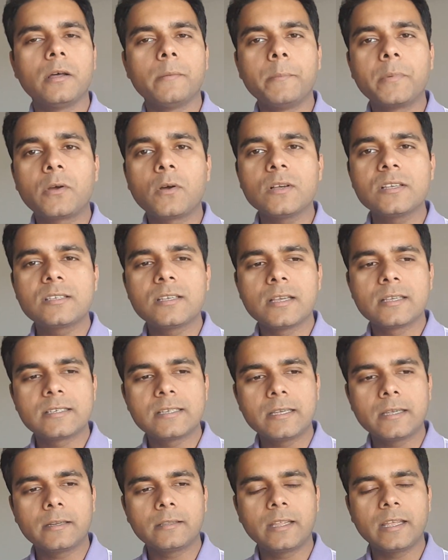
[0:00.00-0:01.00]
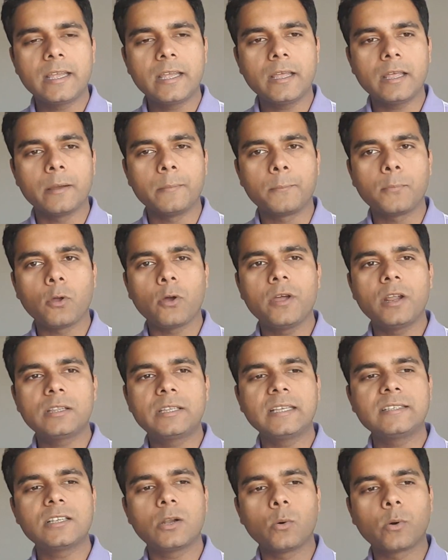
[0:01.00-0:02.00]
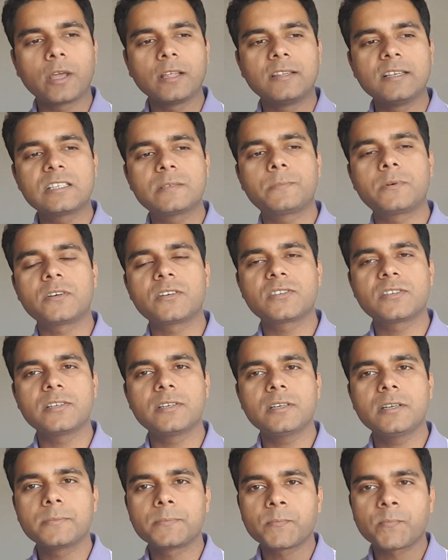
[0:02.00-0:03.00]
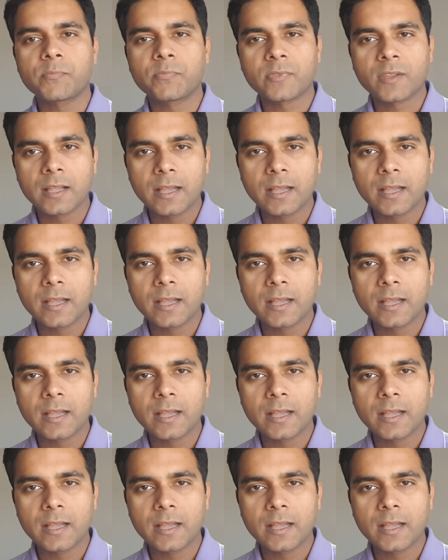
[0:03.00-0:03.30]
because see, the employer thinks that, okay, this person